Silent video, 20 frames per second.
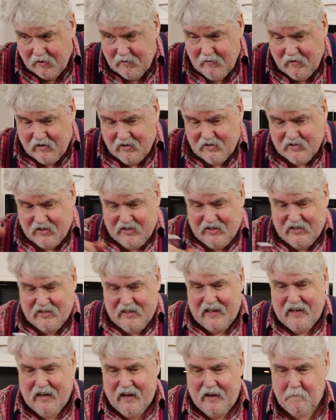one because he
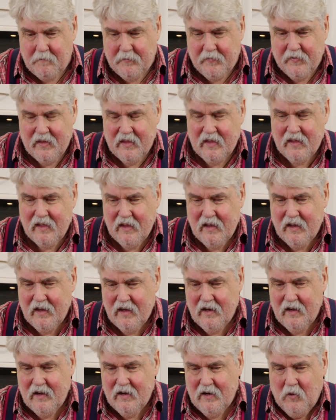said,
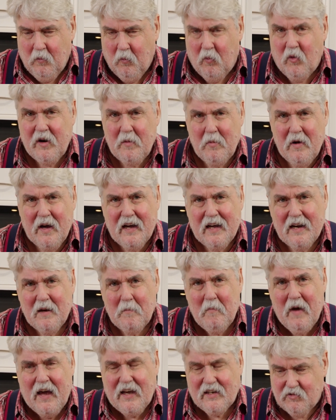what am I going
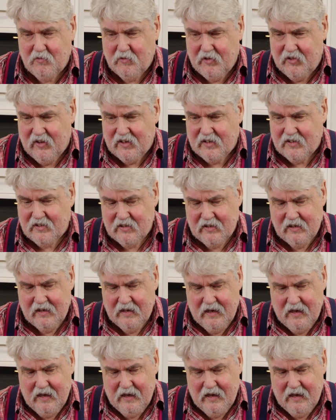to match with this?